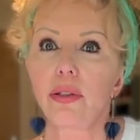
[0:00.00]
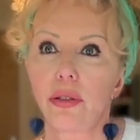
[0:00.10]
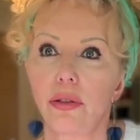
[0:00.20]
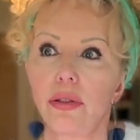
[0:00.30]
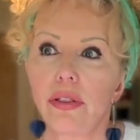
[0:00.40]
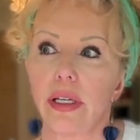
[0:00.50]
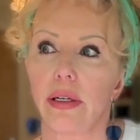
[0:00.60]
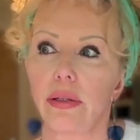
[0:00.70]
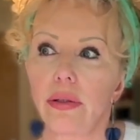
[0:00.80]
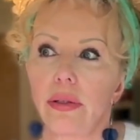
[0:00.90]

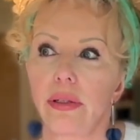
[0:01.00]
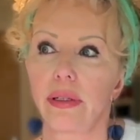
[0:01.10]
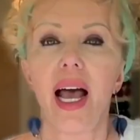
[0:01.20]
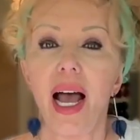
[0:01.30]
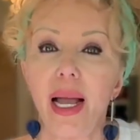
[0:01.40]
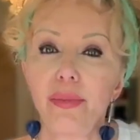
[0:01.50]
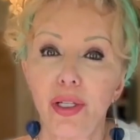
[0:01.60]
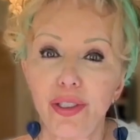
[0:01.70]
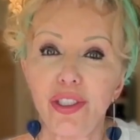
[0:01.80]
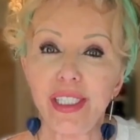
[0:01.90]
also I'm
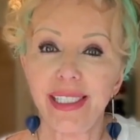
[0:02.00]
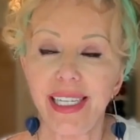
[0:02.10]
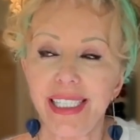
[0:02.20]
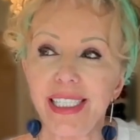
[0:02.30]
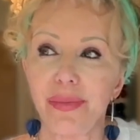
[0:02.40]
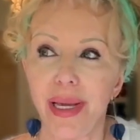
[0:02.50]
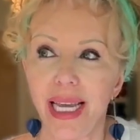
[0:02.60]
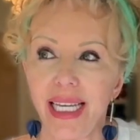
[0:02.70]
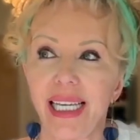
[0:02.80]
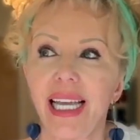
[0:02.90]
not just going to
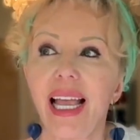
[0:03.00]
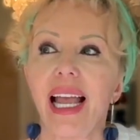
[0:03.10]
make